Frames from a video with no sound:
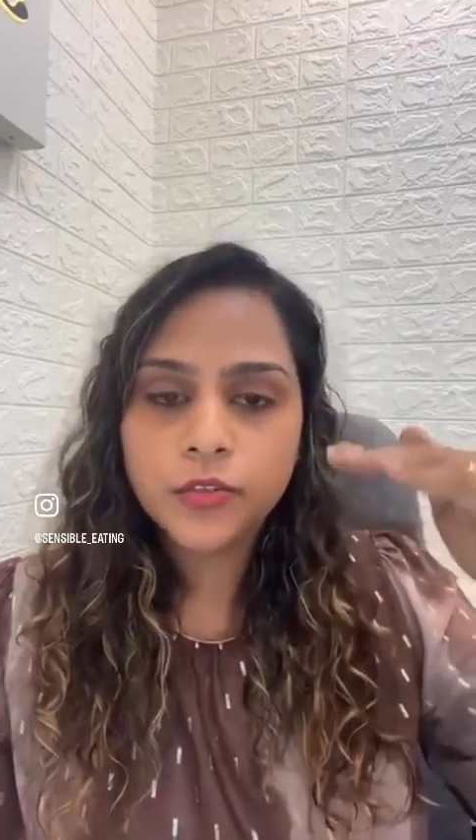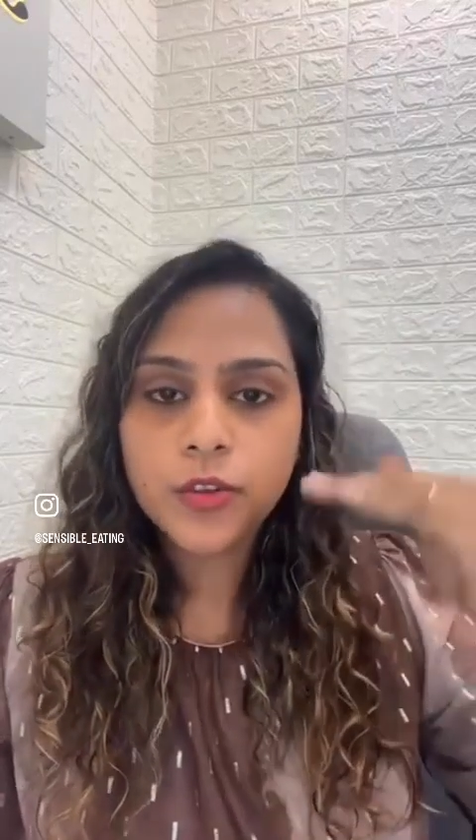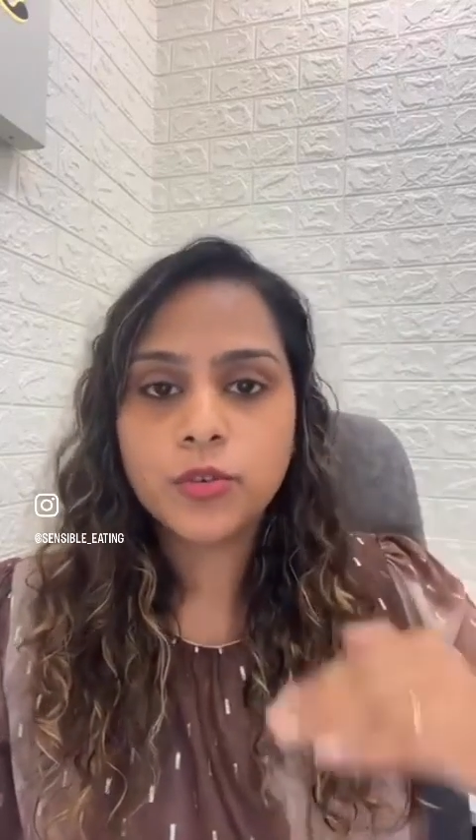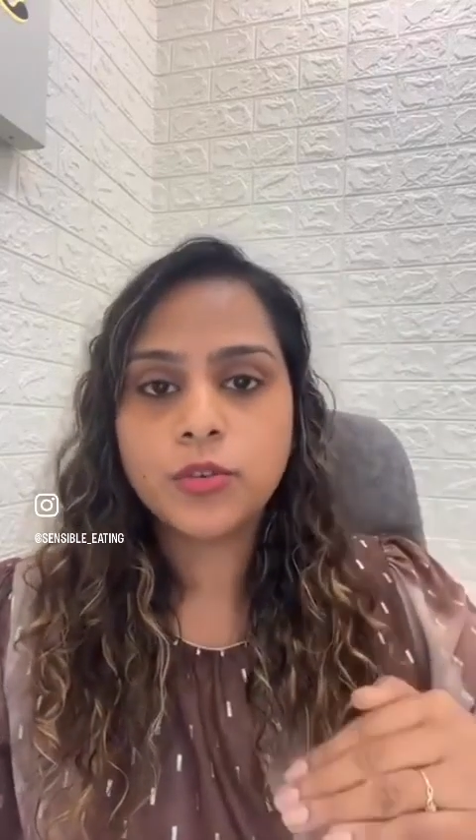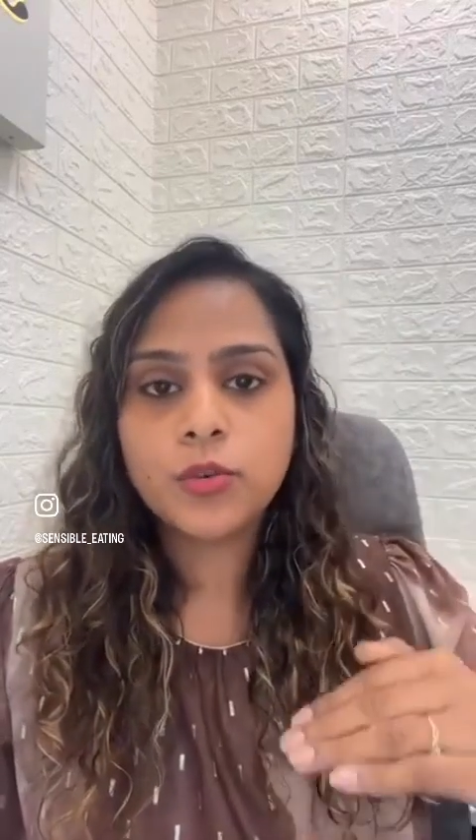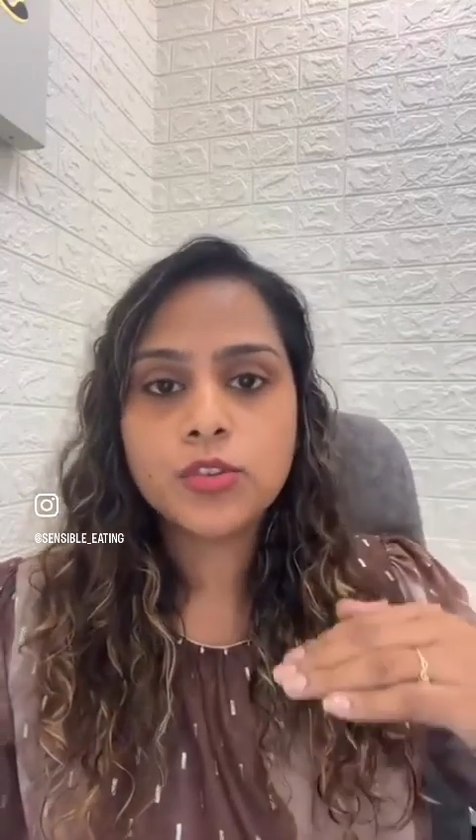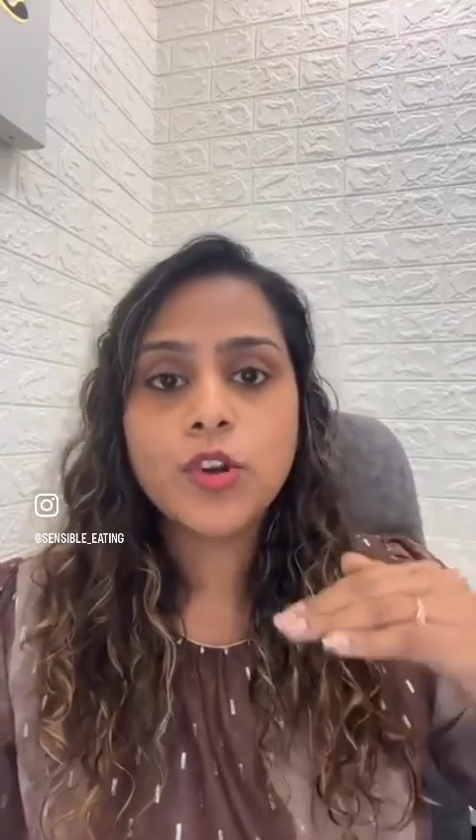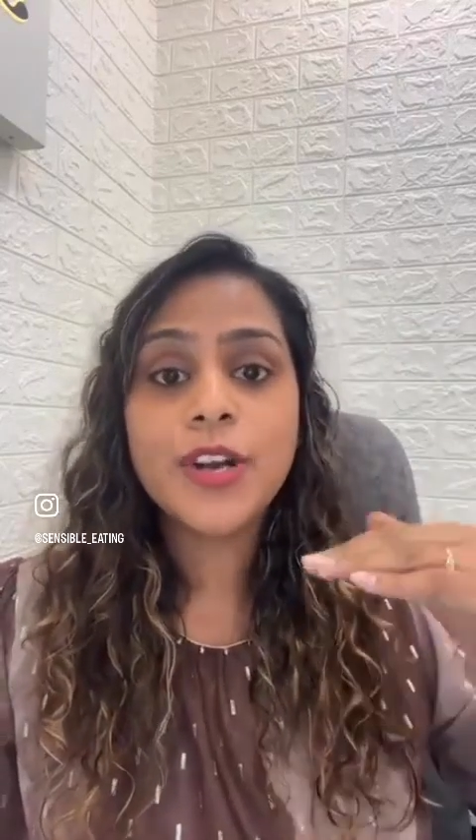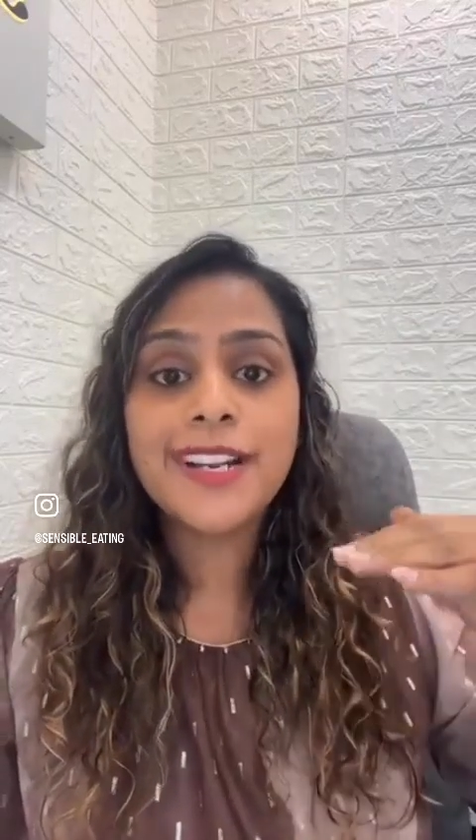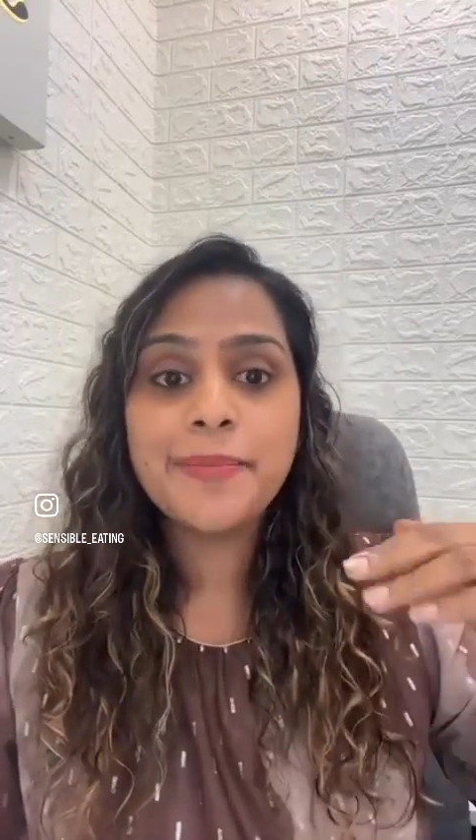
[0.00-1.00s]
fructose,
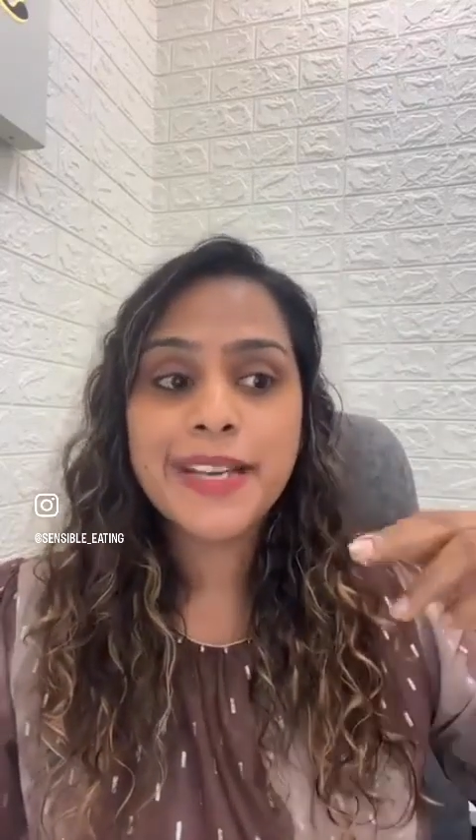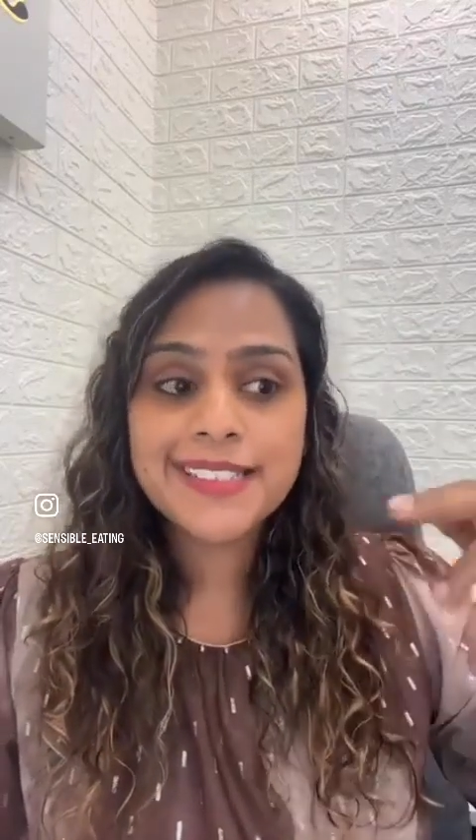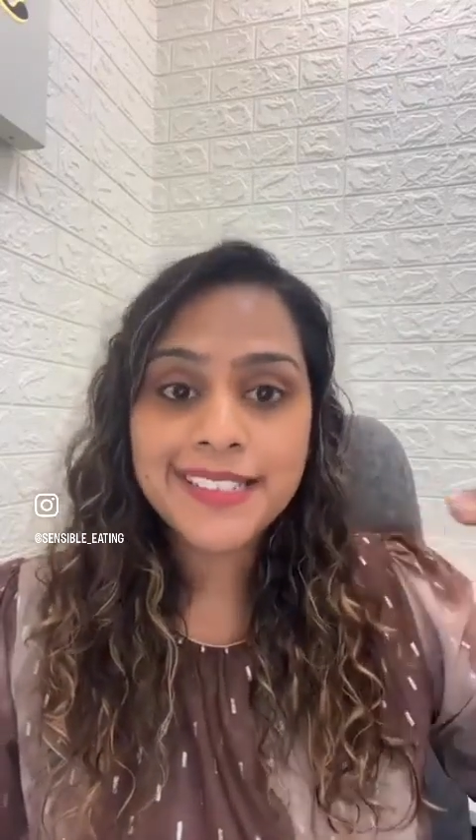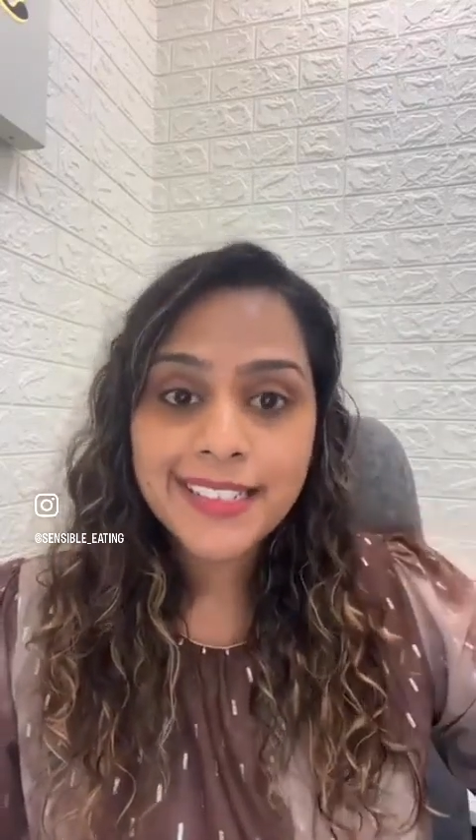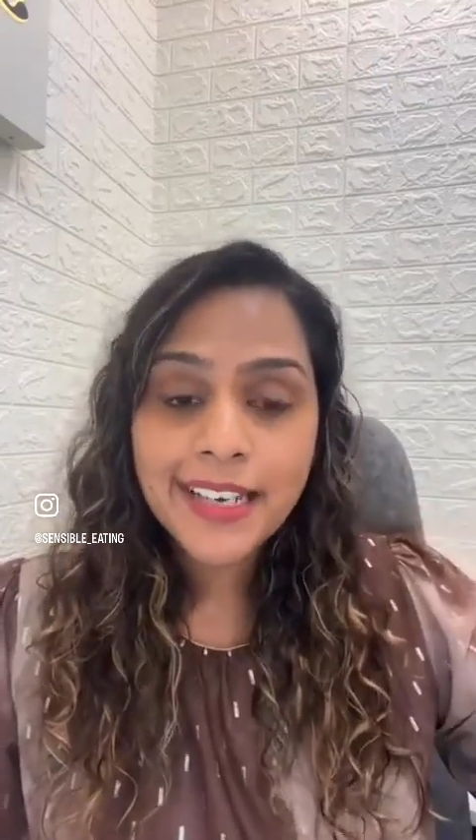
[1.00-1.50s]
or it makes